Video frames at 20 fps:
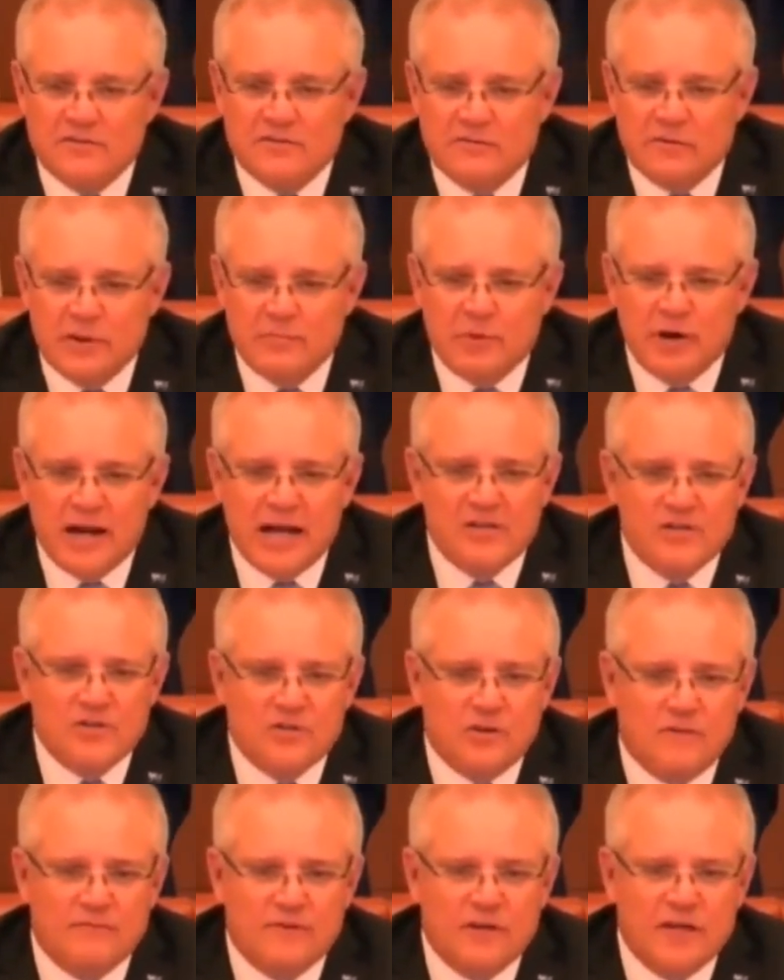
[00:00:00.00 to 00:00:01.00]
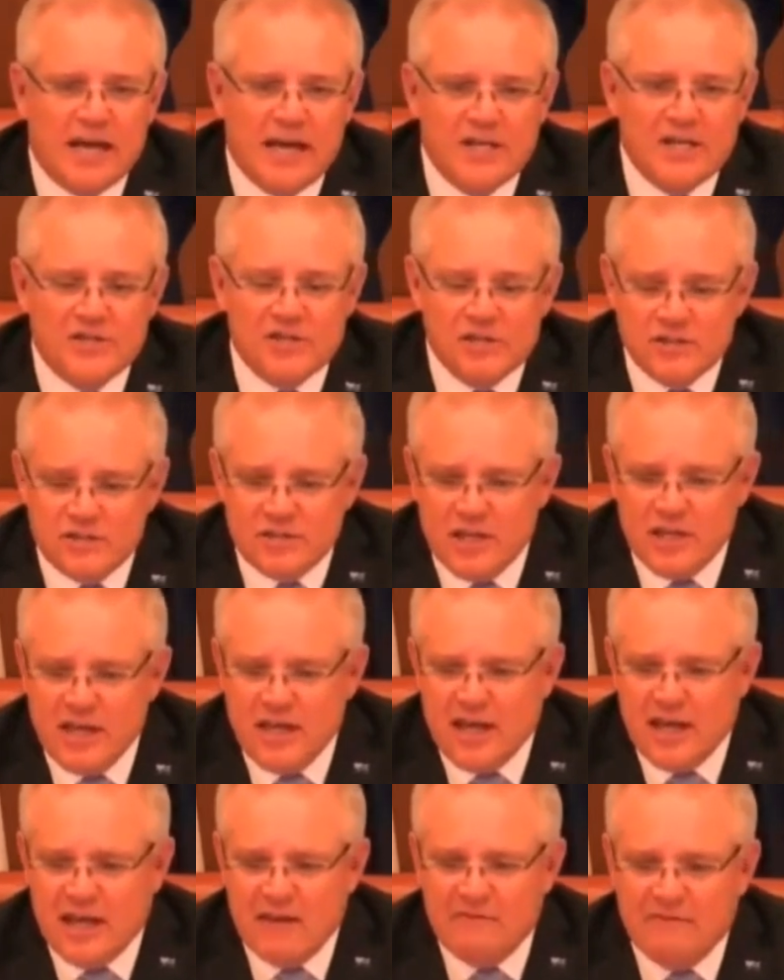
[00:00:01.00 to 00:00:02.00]
very proud sovereign
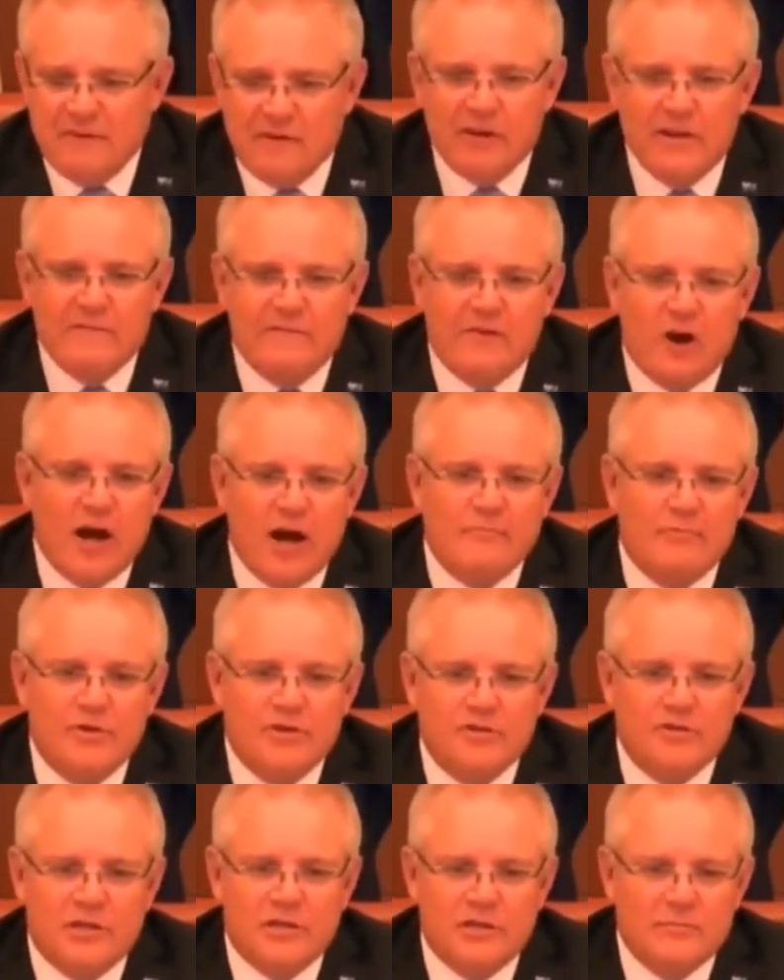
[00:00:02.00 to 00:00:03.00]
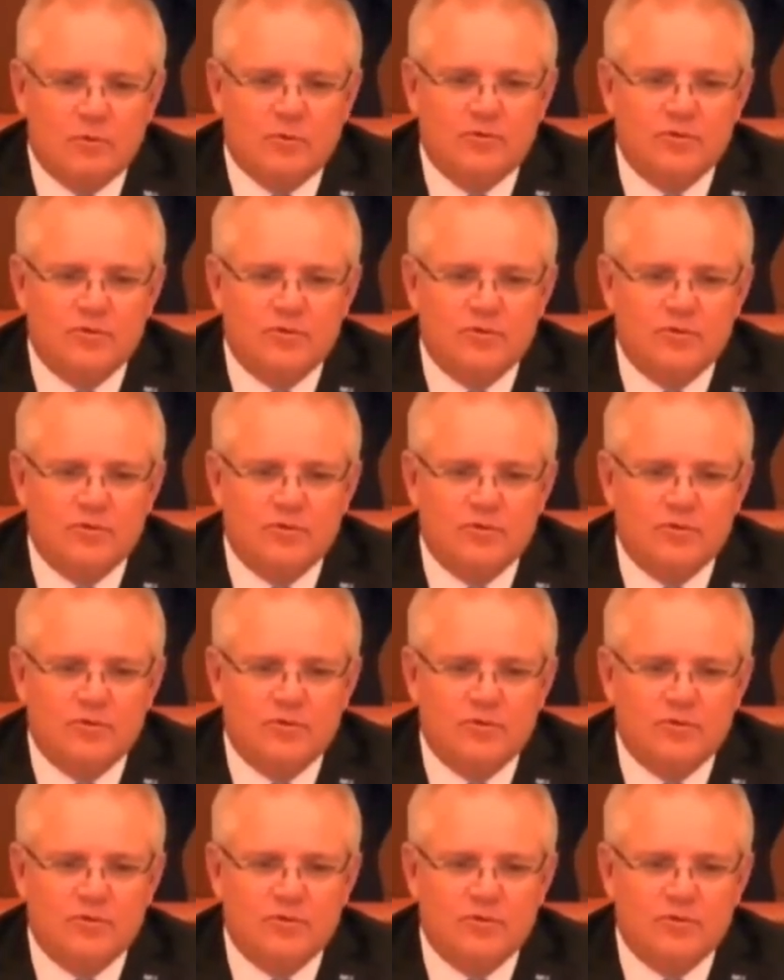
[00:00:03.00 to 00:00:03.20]
nations and very vibrant